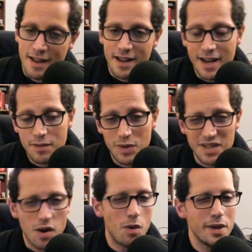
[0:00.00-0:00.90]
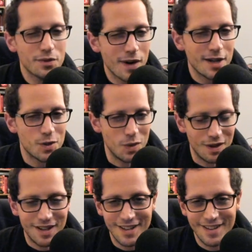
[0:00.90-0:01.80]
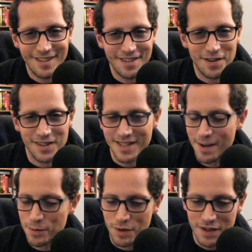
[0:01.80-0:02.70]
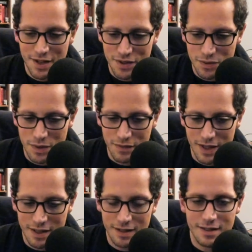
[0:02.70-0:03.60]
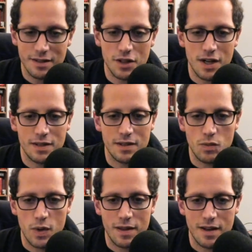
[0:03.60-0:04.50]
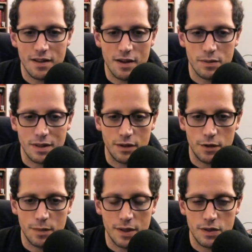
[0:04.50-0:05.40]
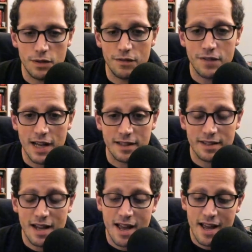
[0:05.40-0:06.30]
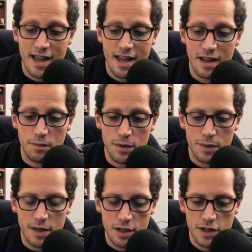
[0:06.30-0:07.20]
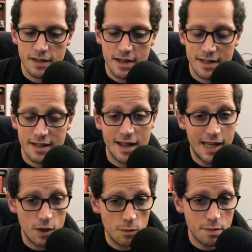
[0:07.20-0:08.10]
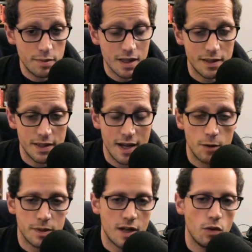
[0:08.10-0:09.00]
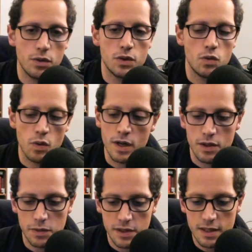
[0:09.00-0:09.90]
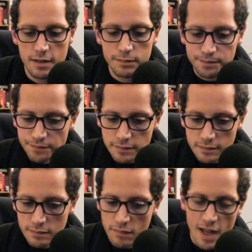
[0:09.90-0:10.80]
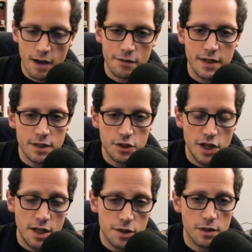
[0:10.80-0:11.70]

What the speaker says: I wasn't always gradual. There were times where things just sort of like cut to the chase in a way that I thought was a little bit too fast. And the production design did help because it helped tell the story. You see how things change in the